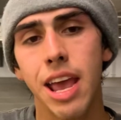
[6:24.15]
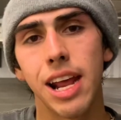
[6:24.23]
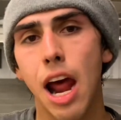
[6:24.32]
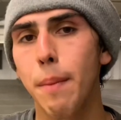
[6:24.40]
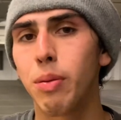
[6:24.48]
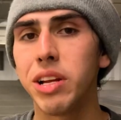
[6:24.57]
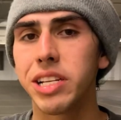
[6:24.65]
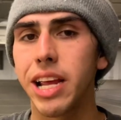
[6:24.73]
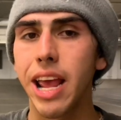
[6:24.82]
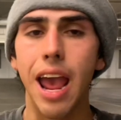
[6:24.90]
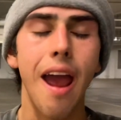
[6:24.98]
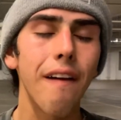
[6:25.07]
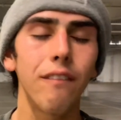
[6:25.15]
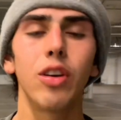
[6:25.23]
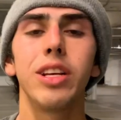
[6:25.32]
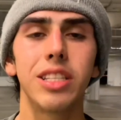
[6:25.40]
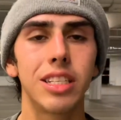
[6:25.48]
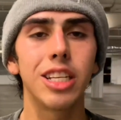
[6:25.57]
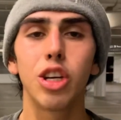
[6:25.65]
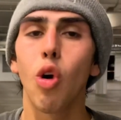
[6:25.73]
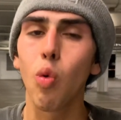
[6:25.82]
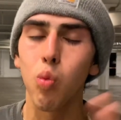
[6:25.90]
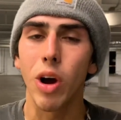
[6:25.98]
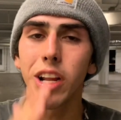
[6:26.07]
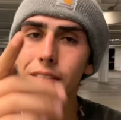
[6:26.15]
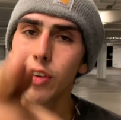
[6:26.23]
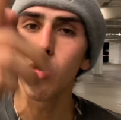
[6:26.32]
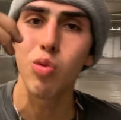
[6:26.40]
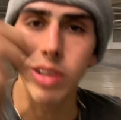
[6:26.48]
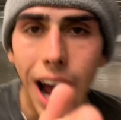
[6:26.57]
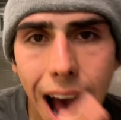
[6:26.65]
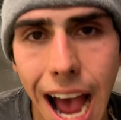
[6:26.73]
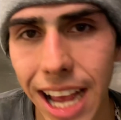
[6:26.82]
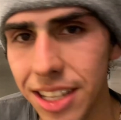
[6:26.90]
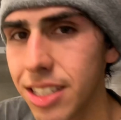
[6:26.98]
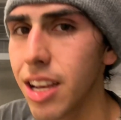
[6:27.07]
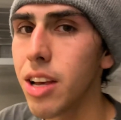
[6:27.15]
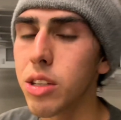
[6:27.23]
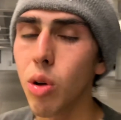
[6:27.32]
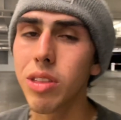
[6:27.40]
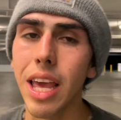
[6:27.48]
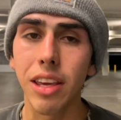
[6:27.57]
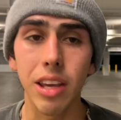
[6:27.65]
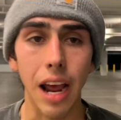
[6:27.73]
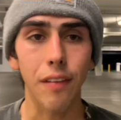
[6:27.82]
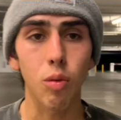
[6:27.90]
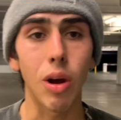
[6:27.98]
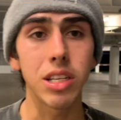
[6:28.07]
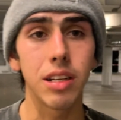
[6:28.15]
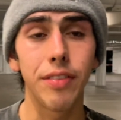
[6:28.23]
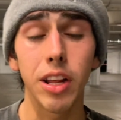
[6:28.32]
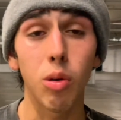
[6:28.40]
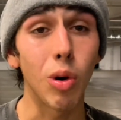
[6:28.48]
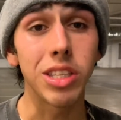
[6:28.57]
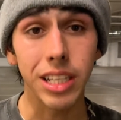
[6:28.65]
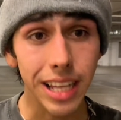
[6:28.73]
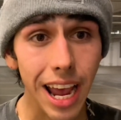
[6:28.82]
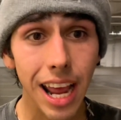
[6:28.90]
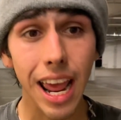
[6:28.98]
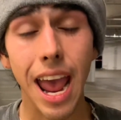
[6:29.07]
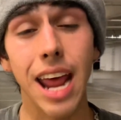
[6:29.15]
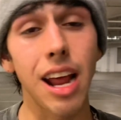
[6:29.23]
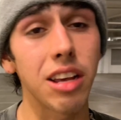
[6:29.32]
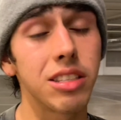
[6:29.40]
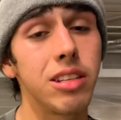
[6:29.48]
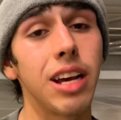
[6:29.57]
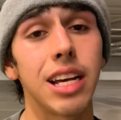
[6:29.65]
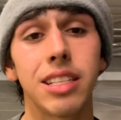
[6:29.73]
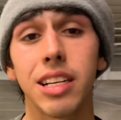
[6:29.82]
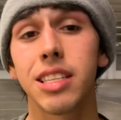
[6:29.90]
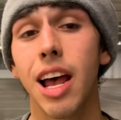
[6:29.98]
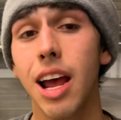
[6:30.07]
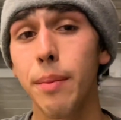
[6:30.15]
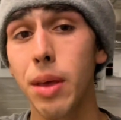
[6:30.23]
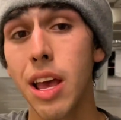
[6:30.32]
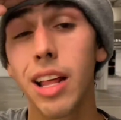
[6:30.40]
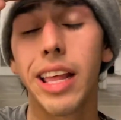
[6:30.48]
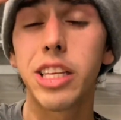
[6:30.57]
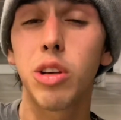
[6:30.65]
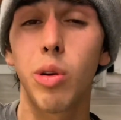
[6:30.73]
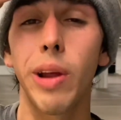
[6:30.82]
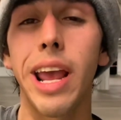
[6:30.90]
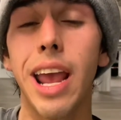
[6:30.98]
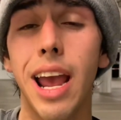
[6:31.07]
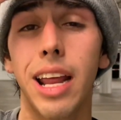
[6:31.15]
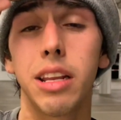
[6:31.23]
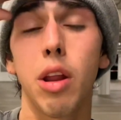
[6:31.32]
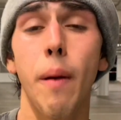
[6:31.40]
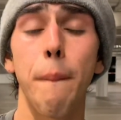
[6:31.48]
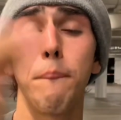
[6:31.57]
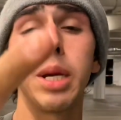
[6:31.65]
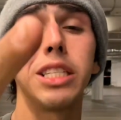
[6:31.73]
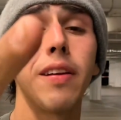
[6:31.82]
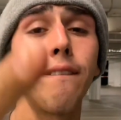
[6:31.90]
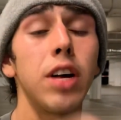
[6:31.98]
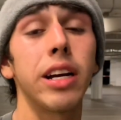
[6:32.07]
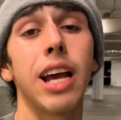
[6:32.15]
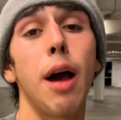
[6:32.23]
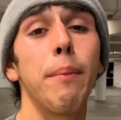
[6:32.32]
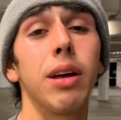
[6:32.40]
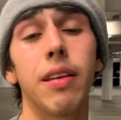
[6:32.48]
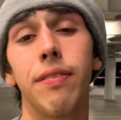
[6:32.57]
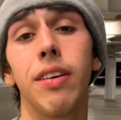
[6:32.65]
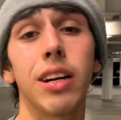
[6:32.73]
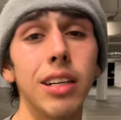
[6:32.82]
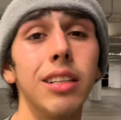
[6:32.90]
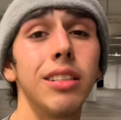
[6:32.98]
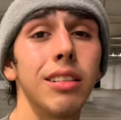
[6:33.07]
And I appreciate every single one of you guys. So thank you guys for watching the video once again. And I'll see you guys next time. Let's create and peace the fuck out, motherfuckers.